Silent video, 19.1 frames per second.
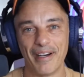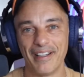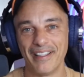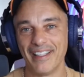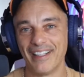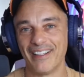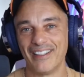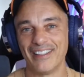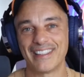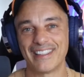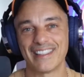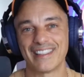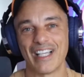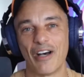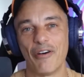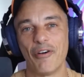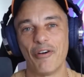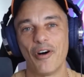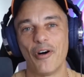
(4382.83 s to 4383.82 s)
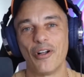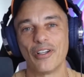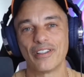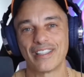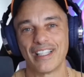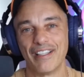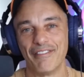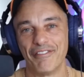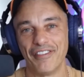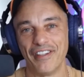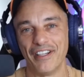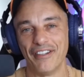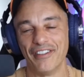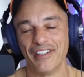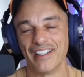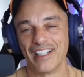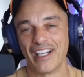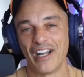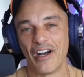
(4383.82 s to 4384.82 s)
it's our all-time
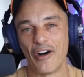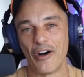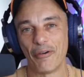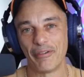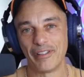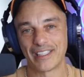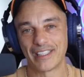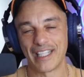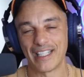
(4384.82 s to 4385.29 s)
favorite. It always gets